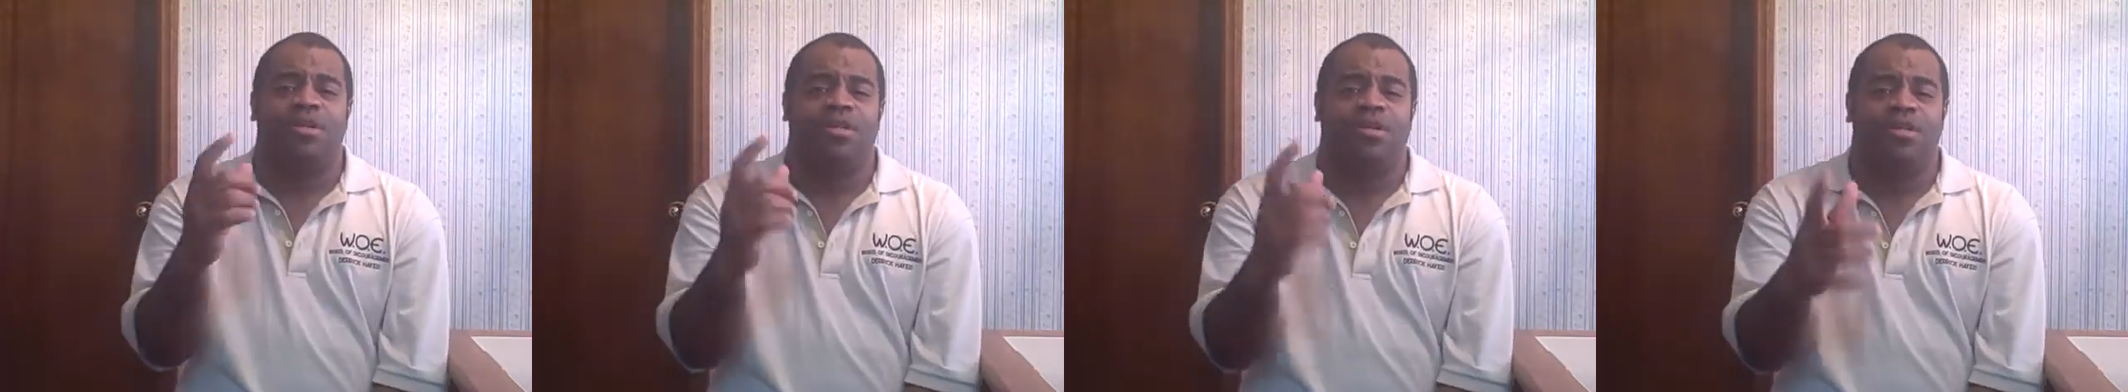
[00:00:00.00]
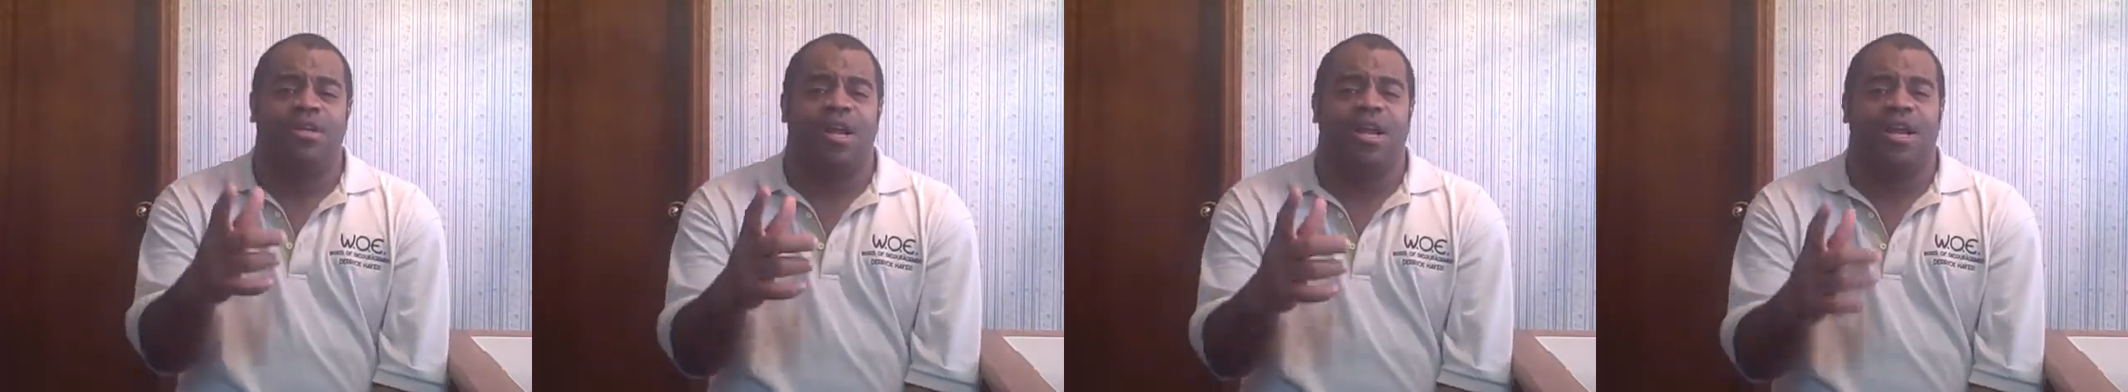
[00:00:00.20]

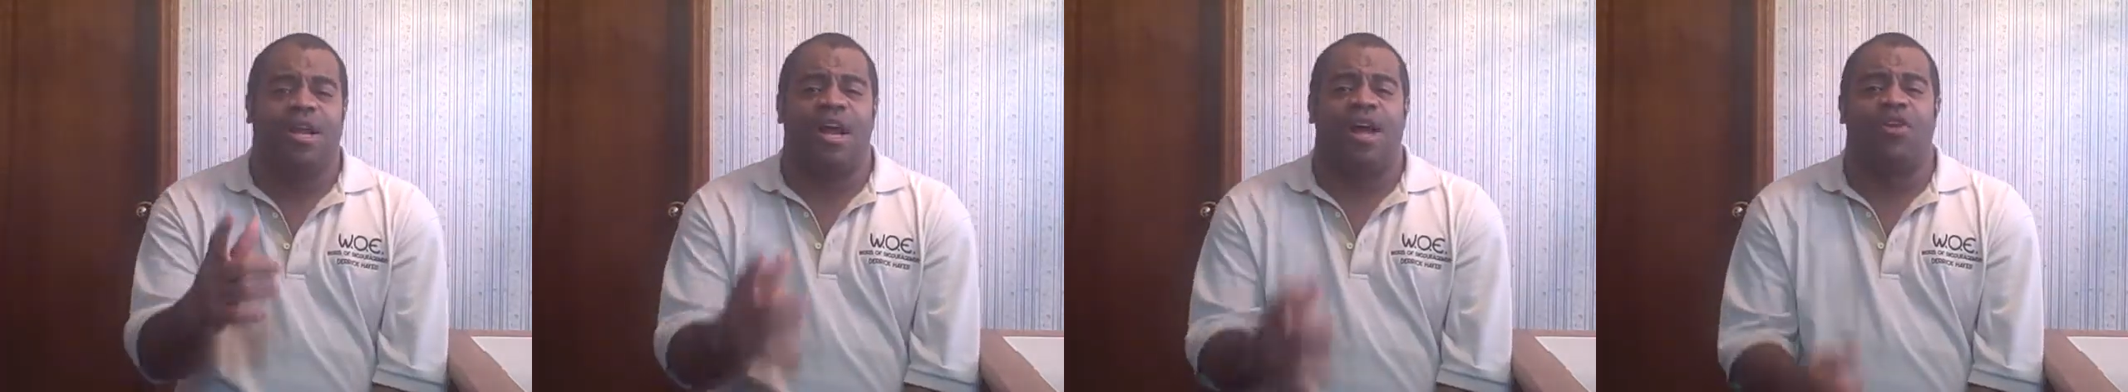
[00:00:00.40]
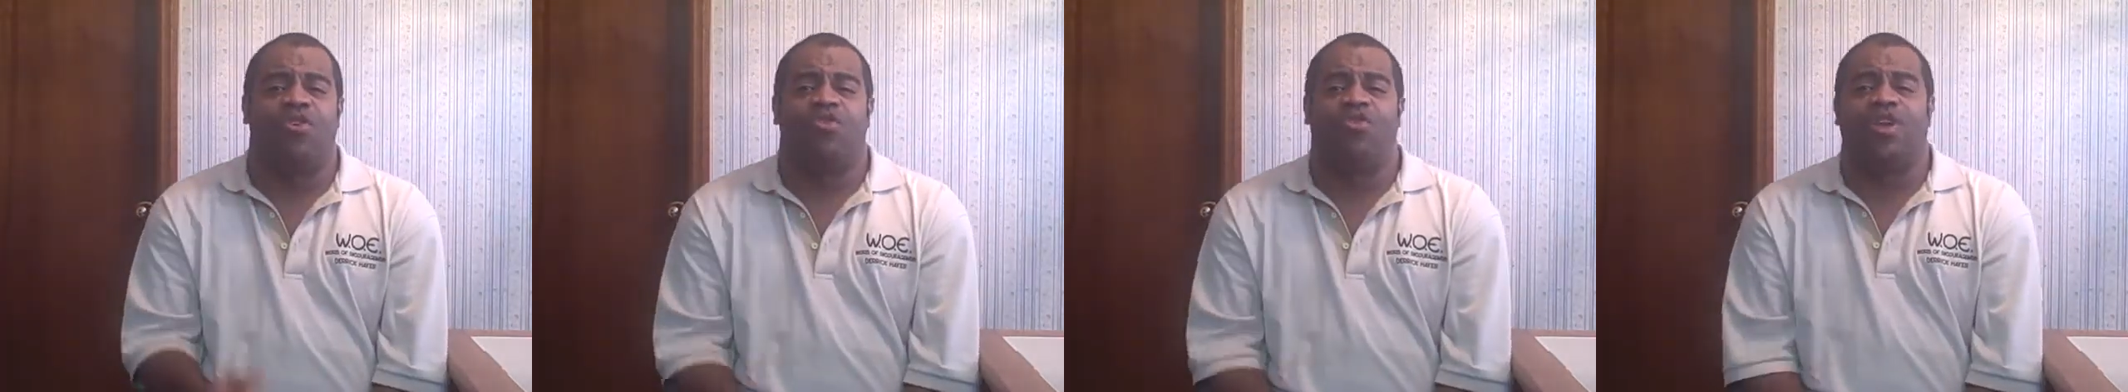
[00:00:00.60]
Check it
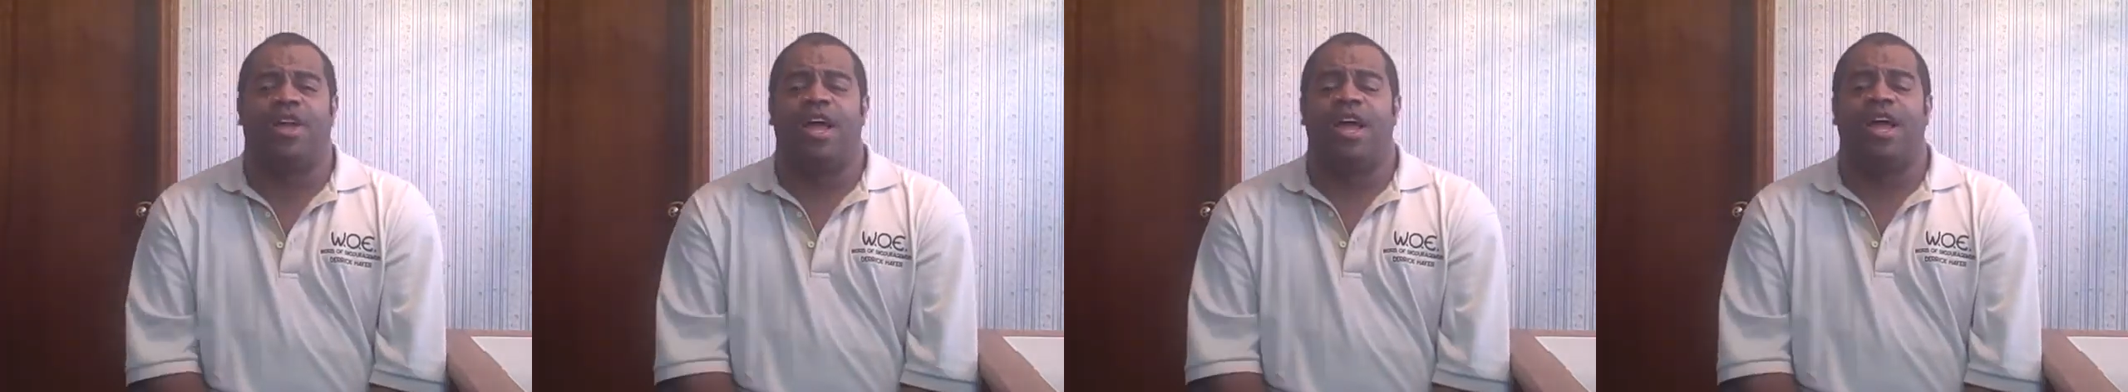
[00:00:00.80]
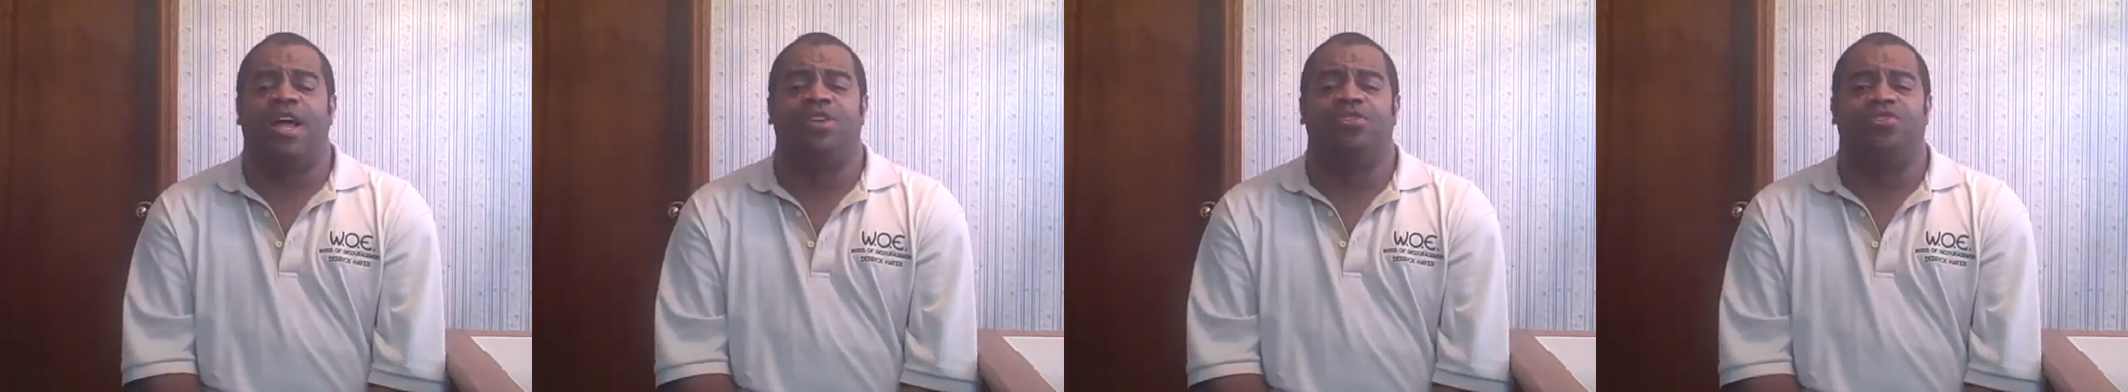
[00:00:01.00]
out on the
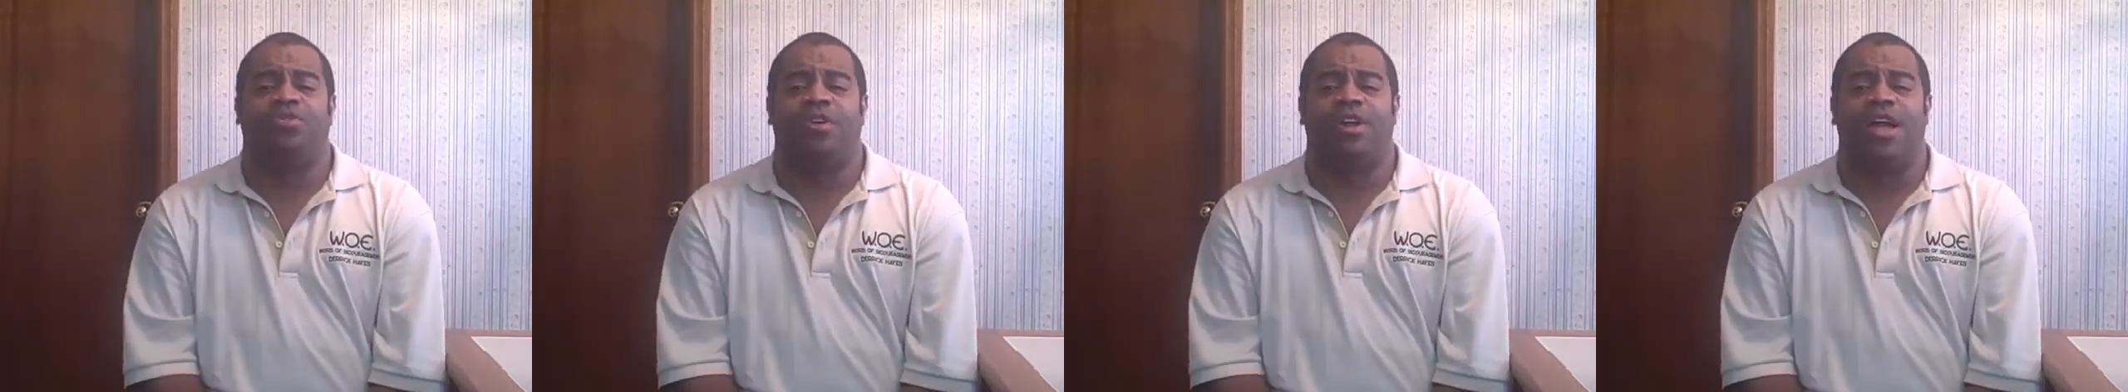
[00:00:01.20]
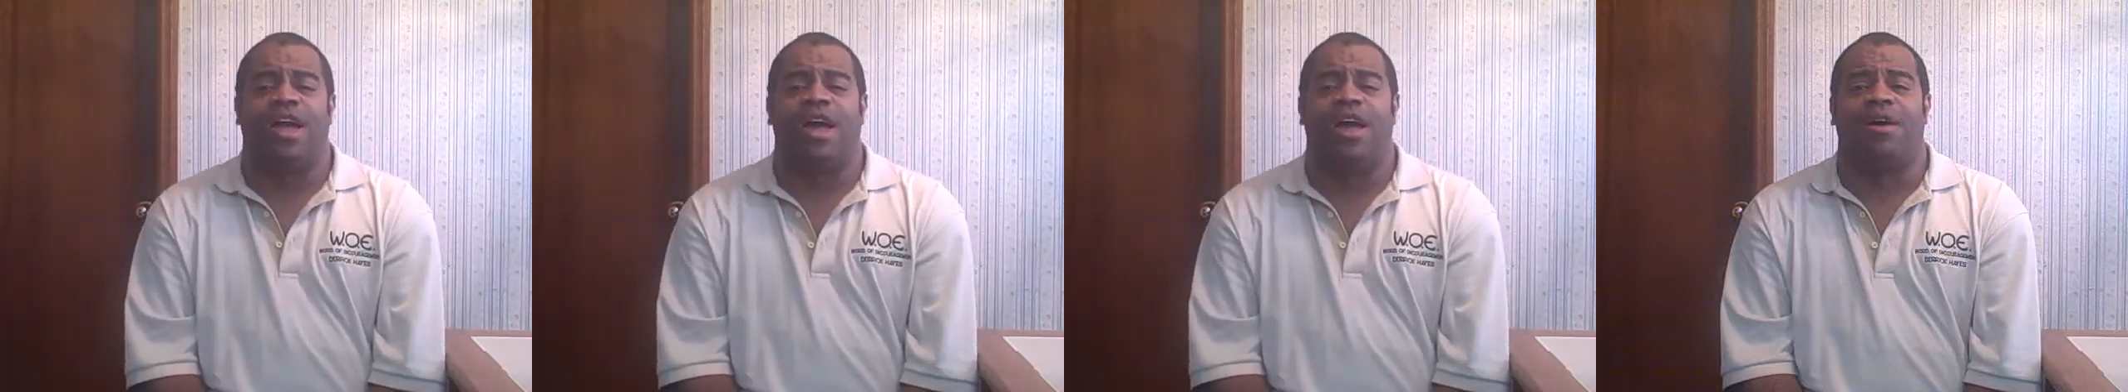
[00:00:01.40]

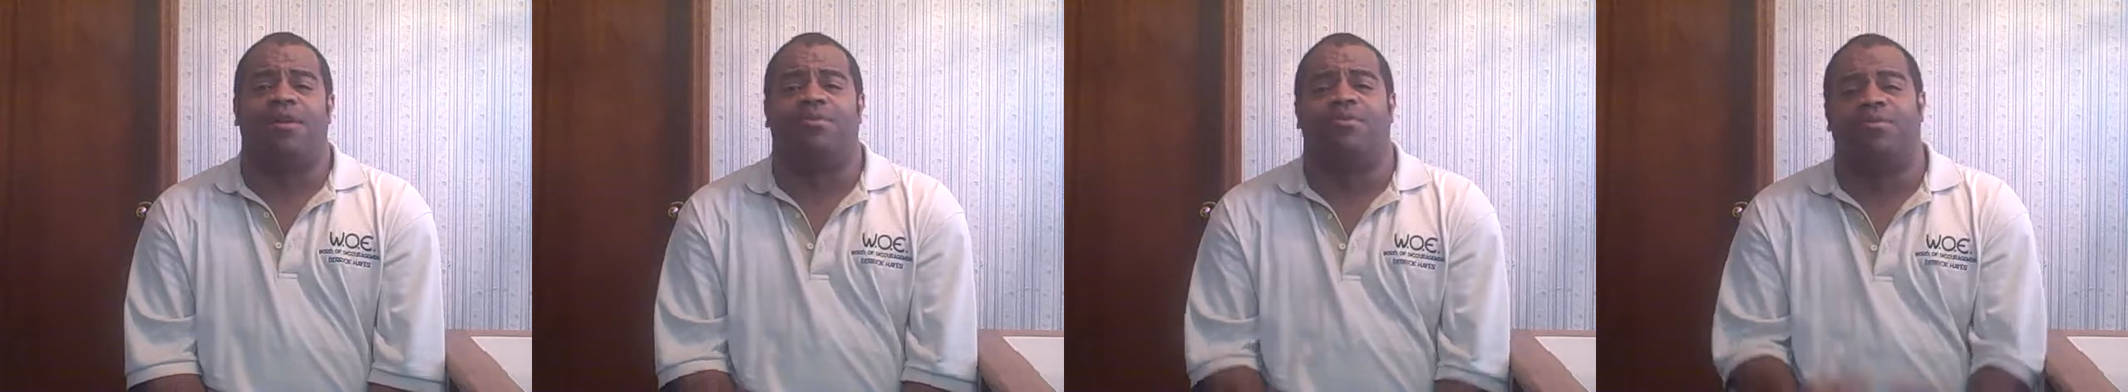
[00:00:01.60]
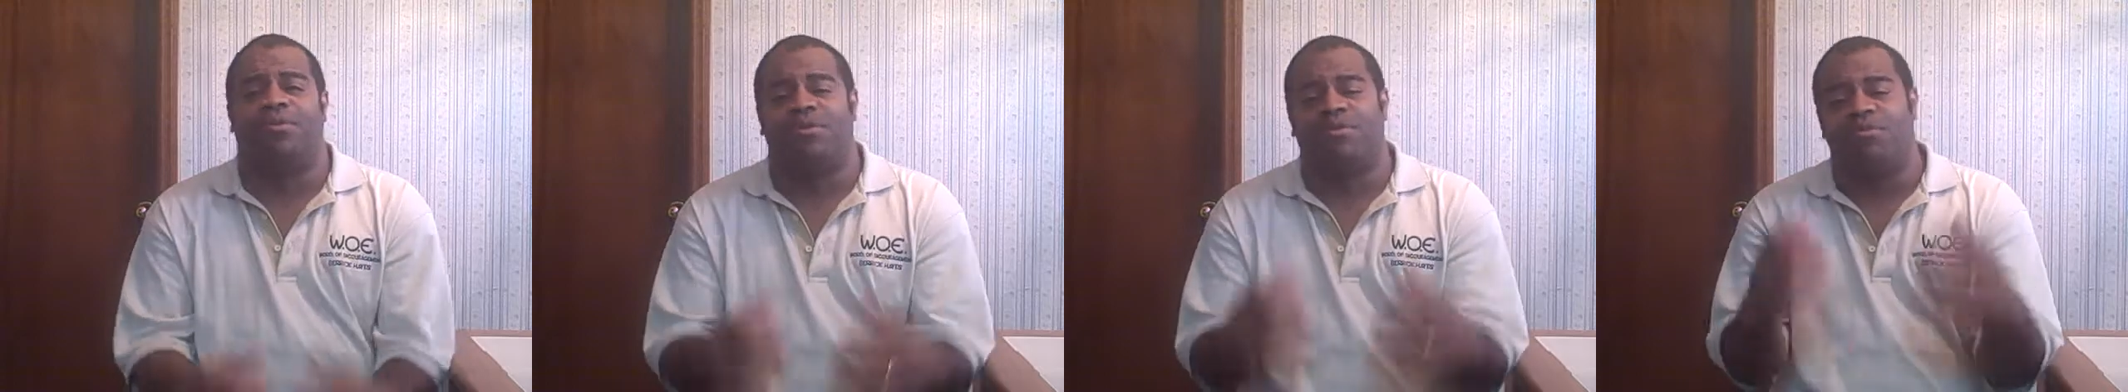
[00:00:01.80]
Android app,